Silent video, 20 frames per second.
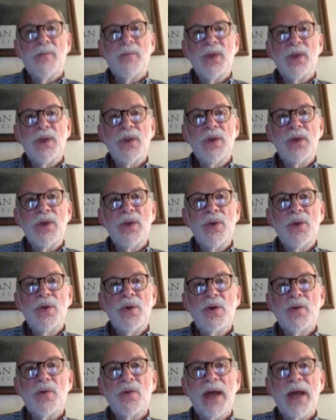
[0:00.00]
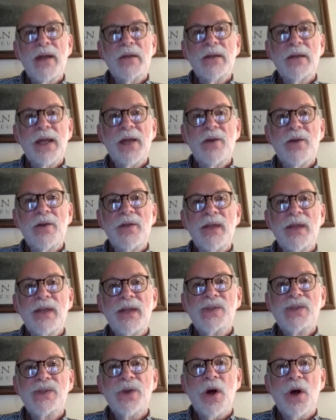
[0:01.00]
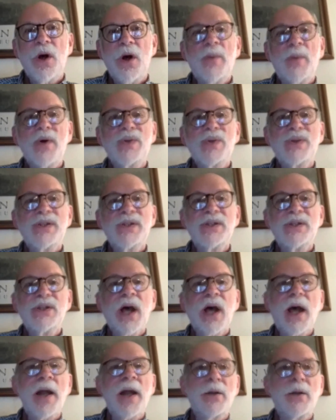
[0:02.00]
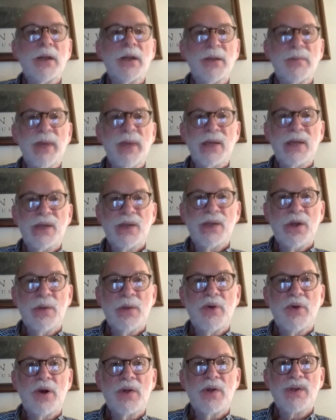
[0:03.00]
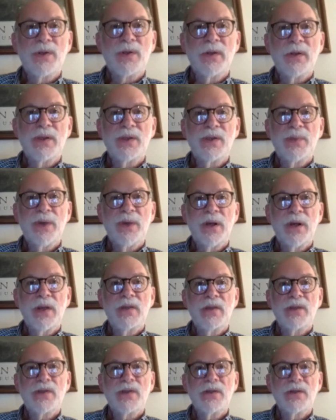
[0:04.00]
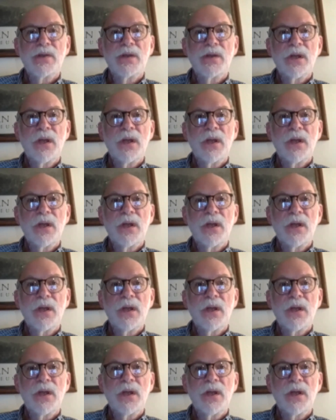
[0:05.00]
You could write a letter that's almost entirely based on personal experience.